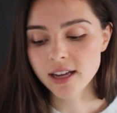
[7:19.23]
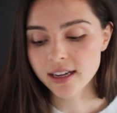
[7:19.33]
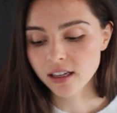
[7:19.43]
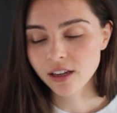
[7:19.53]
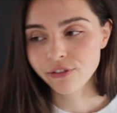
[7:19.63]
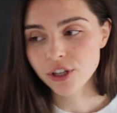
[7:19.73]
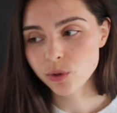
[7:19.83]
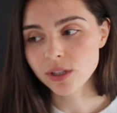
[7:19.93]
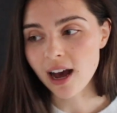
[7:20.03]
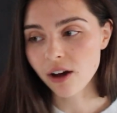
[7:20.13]
Like if this
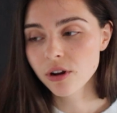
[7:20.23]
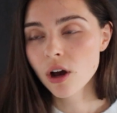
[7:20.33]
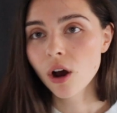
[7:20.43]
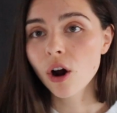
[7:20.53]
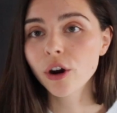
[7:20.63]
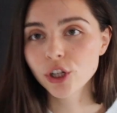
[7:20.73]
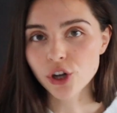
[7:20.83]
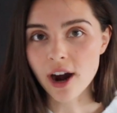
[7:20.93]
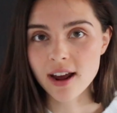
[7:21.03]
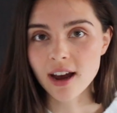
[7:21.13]
was out on a
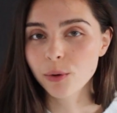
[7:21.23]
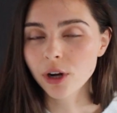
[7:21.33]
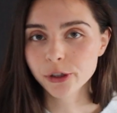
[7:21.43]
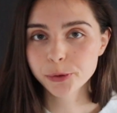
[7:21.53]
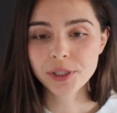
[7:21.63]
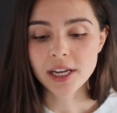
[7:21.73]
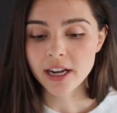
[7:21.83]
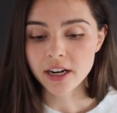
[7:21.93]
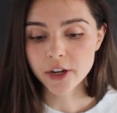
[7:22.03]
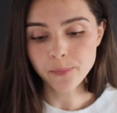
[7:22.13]
tray, I would 100%
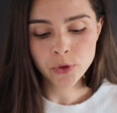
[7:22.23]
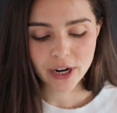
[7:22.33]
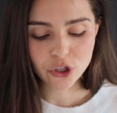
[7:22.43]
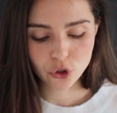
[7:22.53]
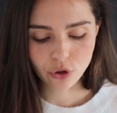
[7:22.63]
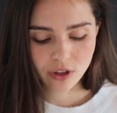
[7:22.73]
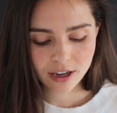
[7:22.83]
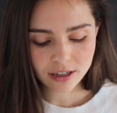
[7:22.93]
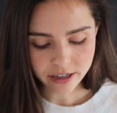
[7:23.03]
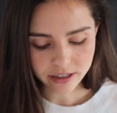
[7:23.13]
eat it, but I do think
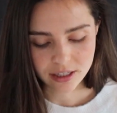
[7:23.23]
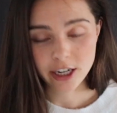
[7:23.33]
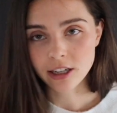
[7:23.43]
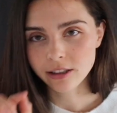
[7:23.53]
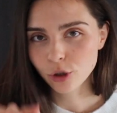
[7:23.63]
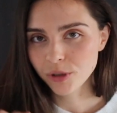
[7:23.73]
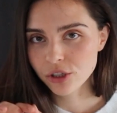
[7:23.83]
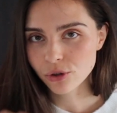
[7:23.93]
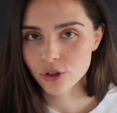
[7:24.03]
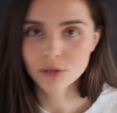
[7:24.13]
it does need a little bit of
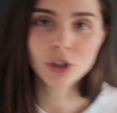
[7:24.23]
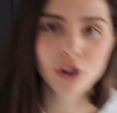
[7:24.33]
sauce. I'm gonna